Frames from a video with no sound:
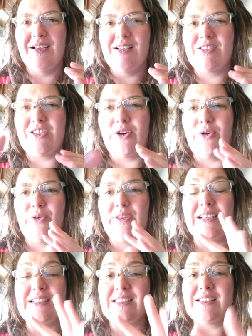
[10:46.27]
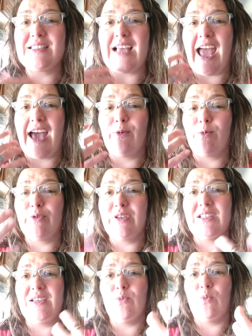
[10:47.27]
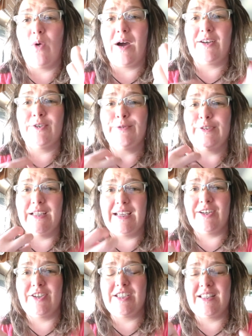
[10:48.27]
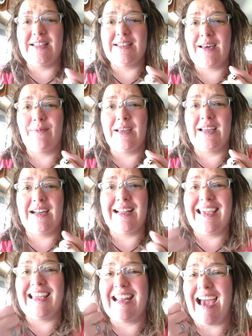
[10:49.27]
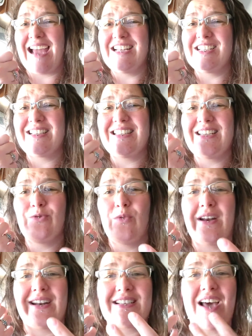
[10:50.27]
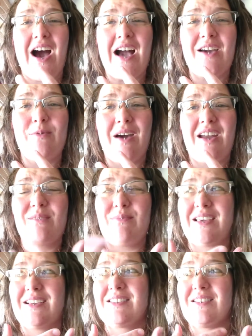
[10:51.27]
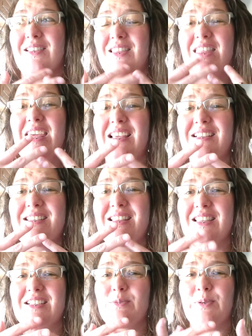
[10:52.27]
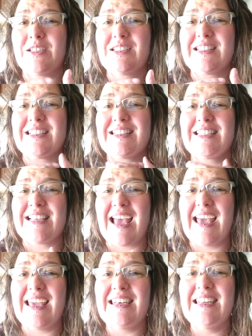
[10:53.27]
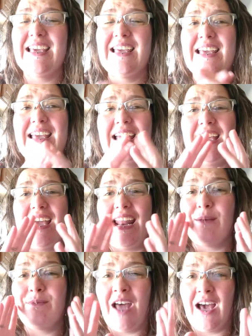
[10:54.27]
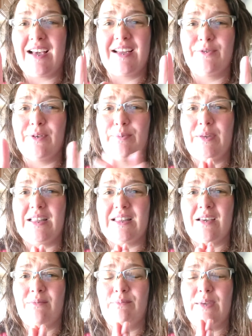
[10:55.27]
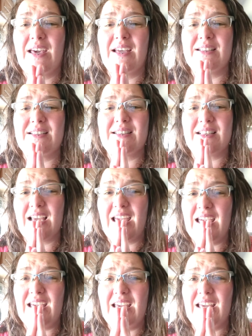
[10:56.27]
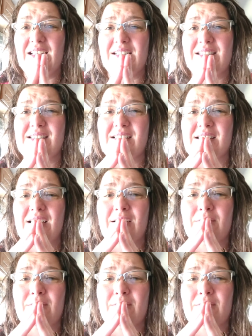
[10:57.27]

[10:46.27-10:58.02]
so this is a really wonderful energy that's coming in and again i just didn't want to talk about it because the things that this person said, and I'm not going to repeat them because it is